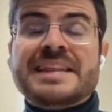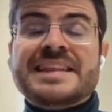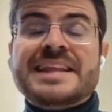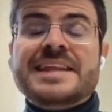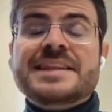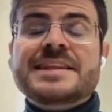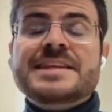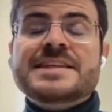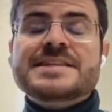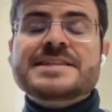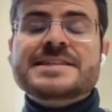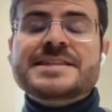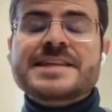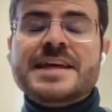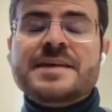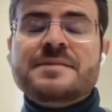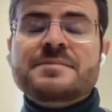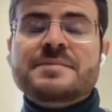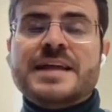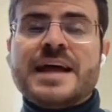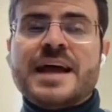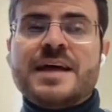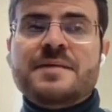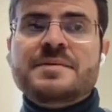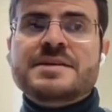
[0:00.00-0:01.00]
But at the
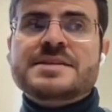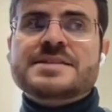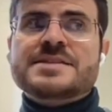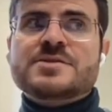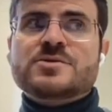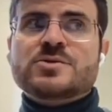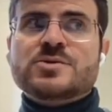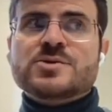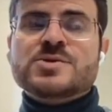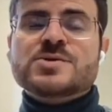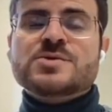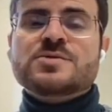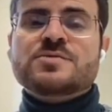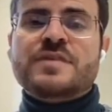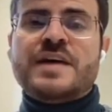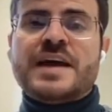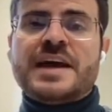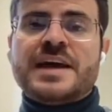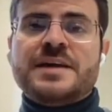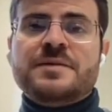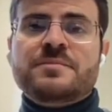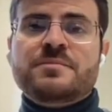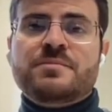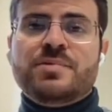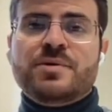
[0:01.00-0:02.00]
same time, it's also
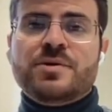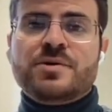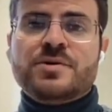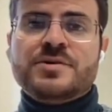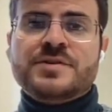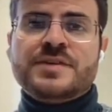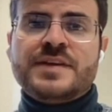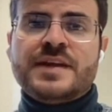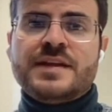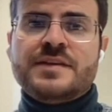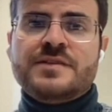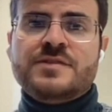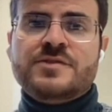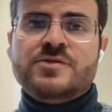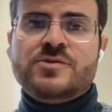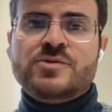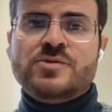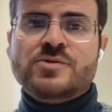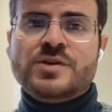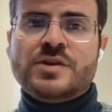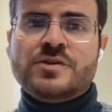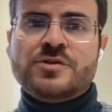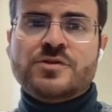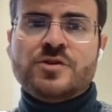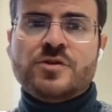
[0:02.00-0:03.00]
very important
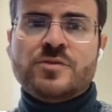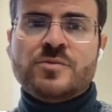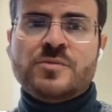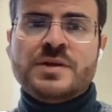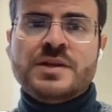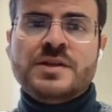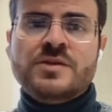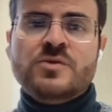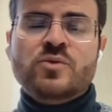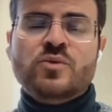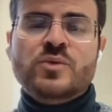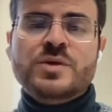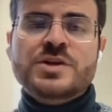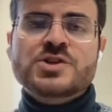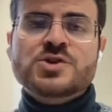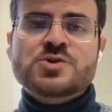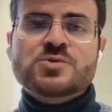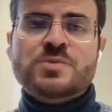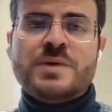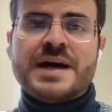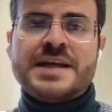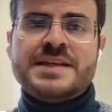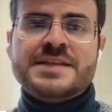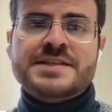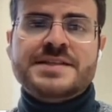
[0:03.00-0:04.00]
to determine
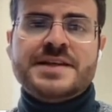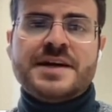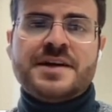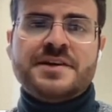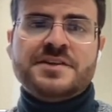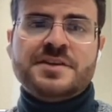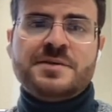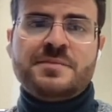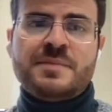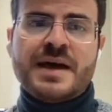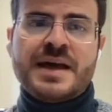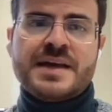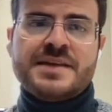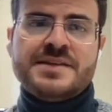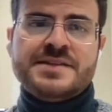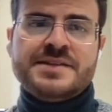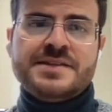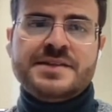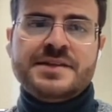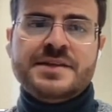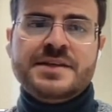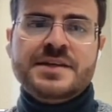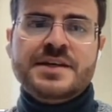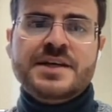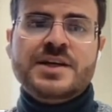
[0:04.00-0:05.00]
which ones are the
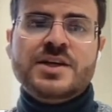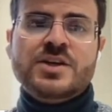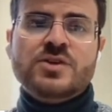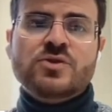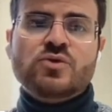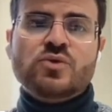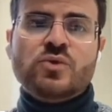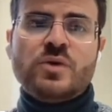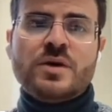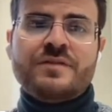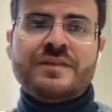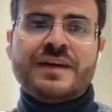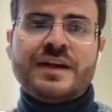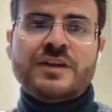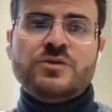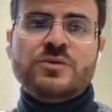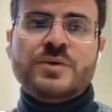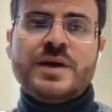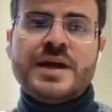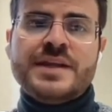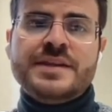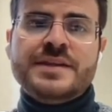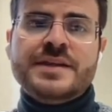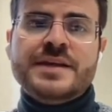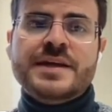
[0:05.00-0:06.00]
best to
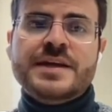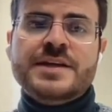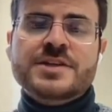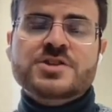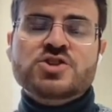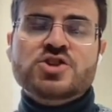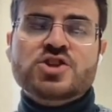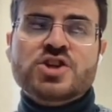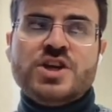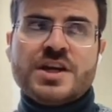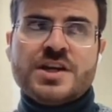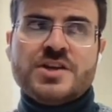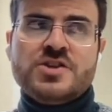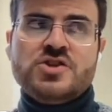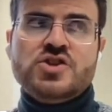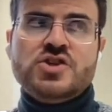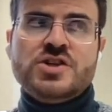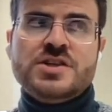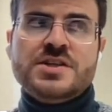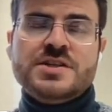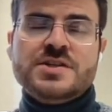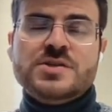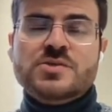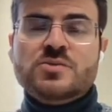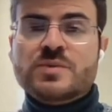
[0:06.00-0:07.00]
evaluate
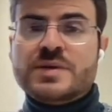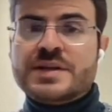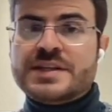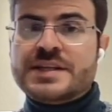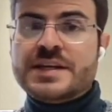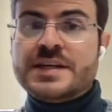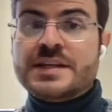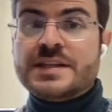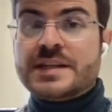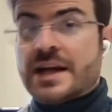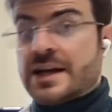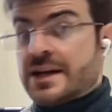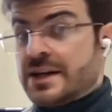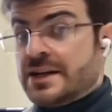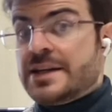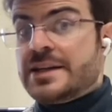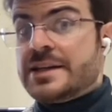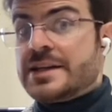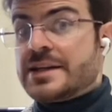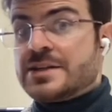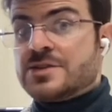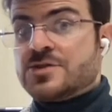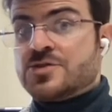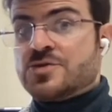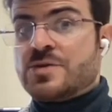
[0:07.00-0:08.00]
changes within a
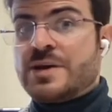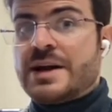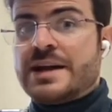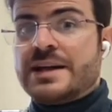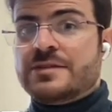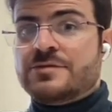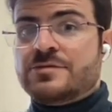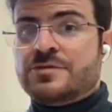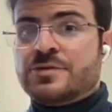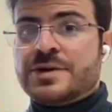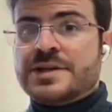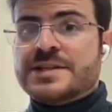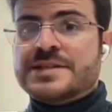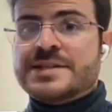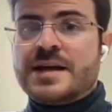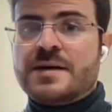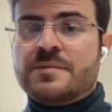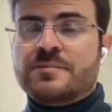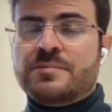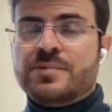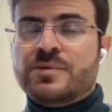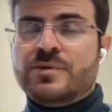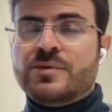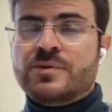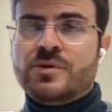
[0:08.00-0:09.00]
clinical trial, for
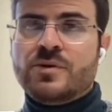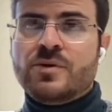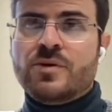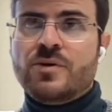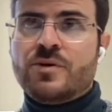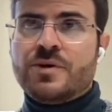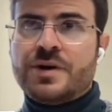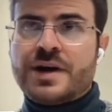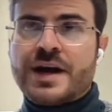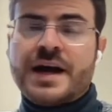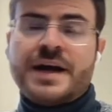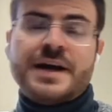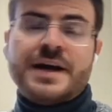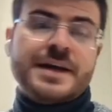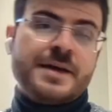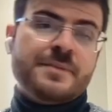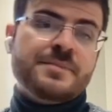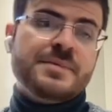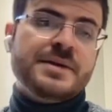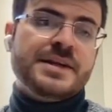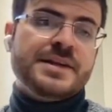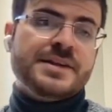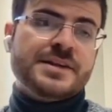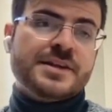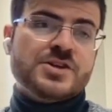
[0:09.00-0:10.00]
example, or a
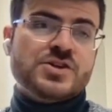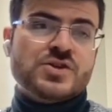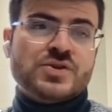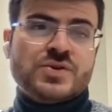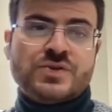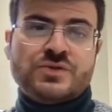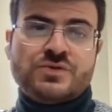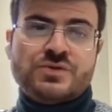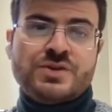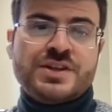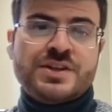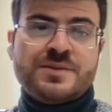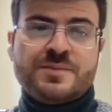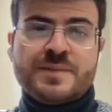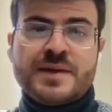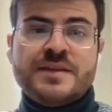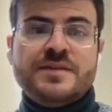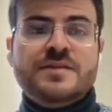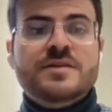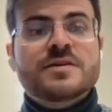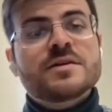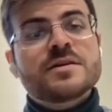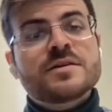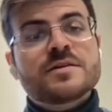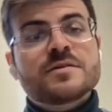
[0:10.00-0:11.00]
rehabilitation treatment,
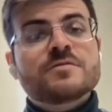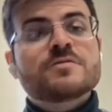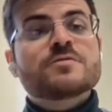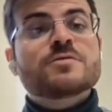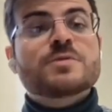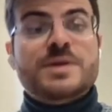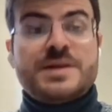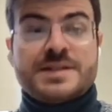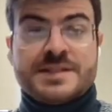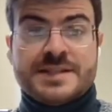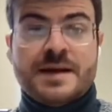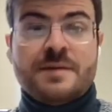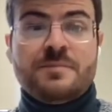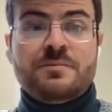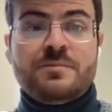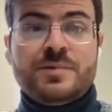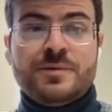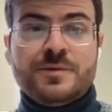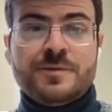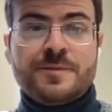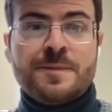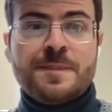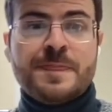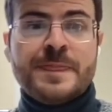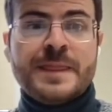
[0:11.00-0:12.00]
for
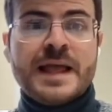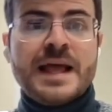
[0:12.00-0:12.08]
example.